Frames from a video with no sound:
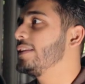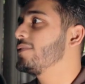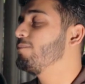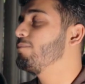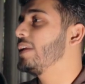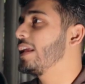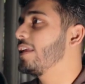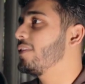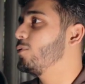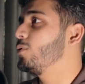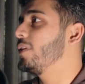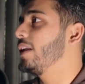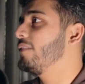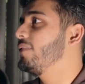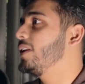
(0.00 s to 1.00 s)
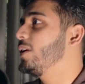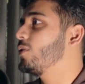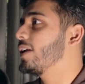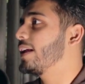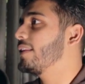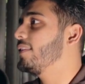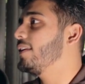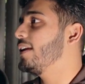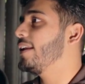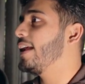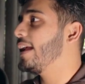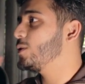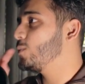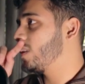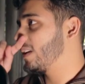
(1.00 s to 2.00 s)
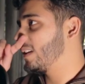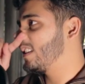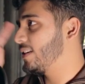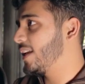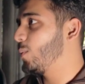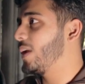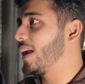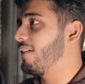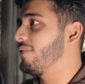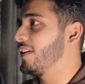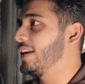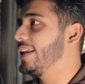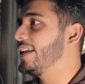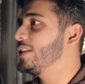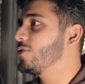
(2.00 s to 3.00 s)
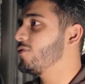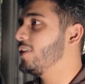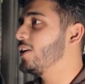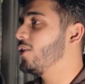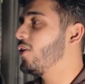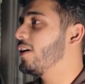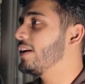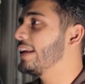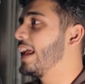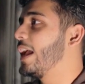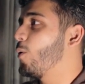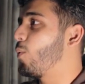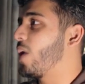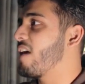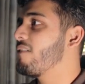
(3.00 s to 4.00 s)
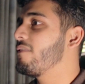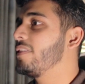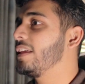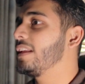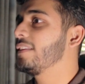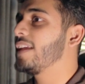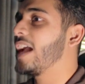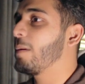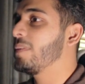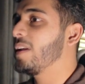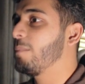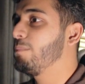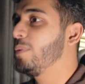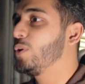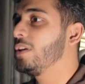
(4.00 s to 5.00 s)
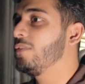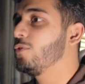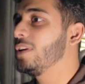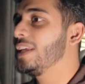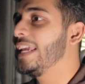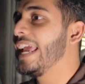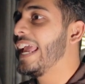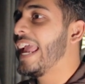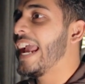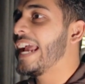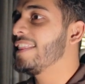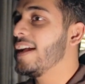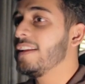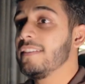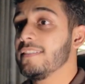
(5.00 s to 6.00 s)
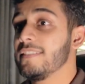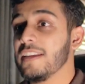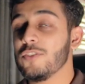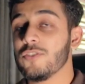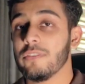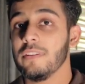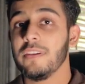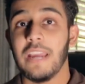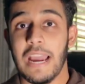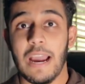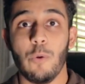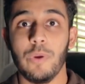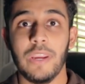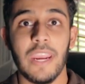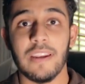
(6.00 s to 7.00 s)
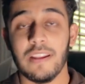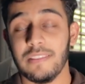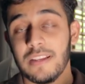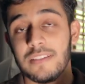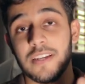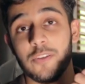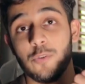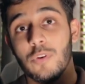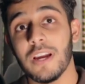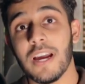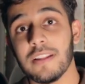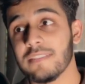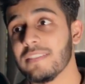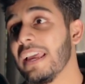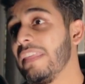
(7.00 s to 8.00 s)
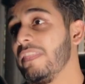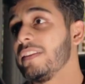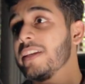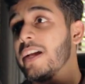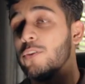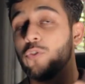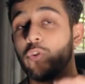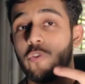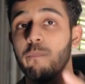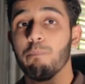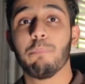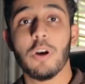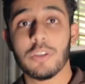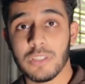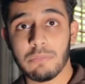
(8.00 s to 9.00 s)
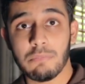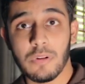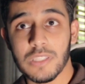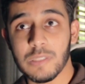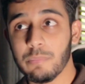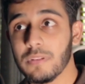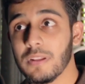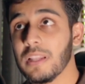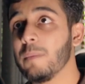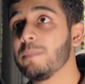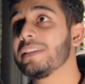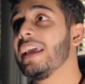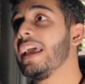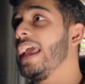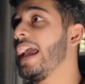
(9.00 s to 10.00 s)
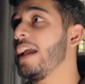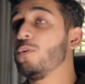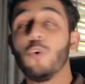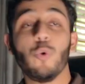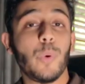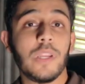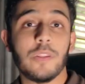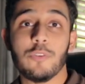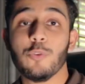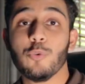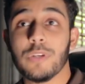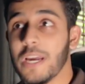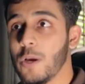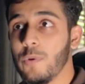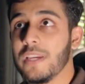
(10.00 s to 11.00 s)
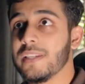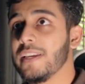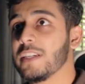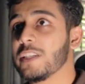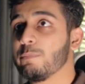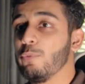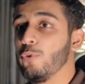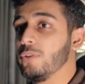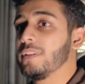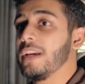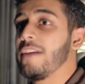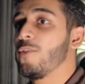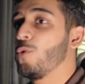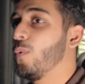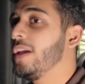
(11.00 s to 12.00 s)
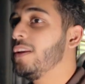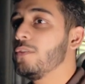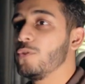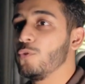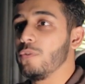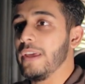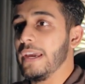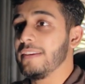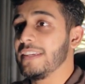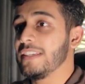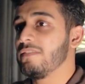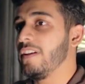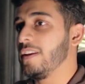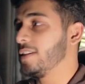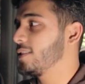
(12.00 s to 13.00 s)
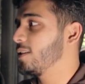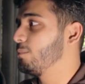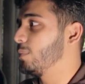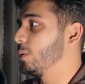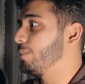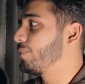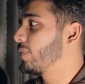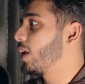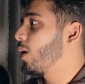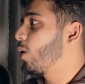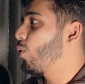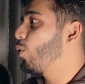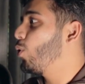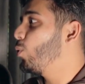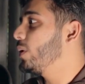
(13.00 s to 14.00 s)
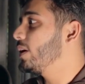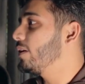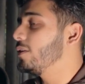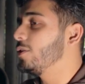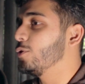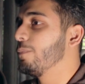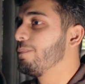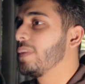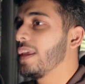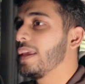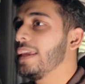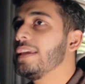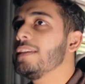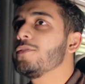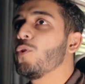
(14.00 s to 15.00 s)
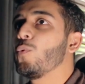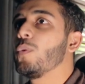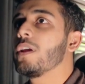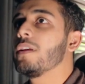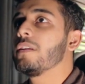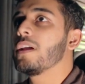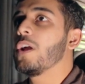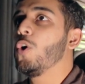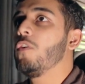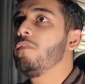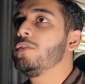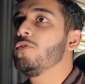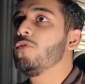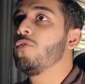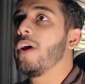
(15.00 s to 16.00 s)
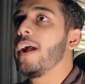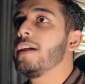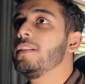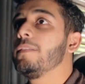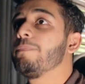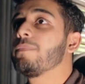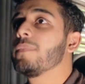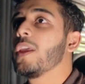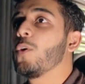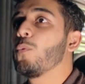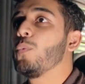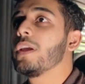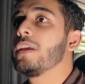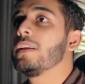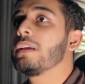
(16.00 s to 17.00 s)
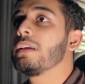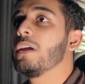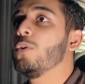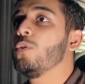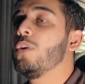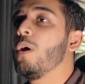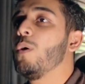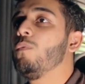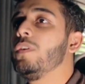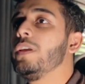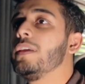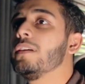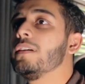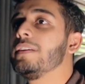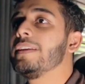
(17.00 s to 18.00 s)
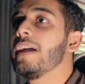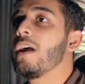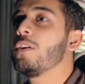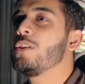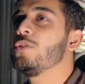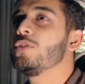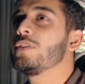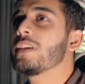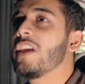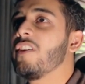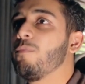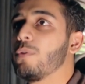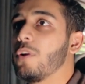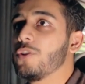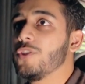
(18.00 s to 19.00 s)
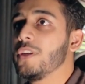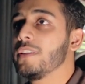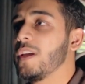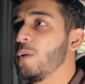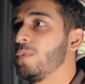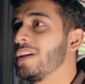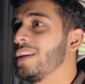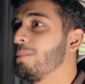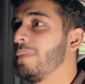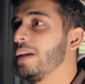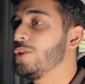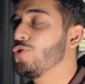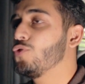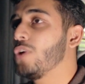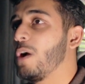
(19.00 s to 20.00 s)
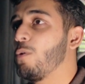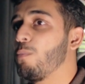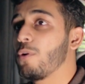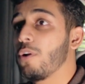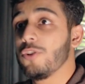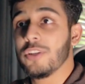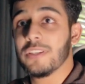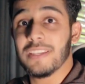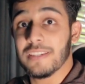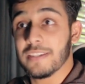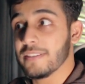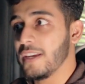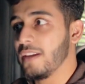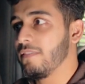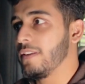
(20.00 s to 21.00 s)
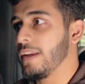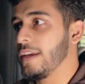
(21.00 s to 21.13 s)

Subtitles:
let's play through that video right there, and as we can see, we have the lens flare on. We have everything timed up beautifully, and that's essentially how we edit. That's how you cut, that's how you composite multiple clips, and all we need to do now is export. And the way to do that is very simple. All we're going to do is we're going to go over to File, we're going to go over here down to Save Project, and we're going to make sure our project is saved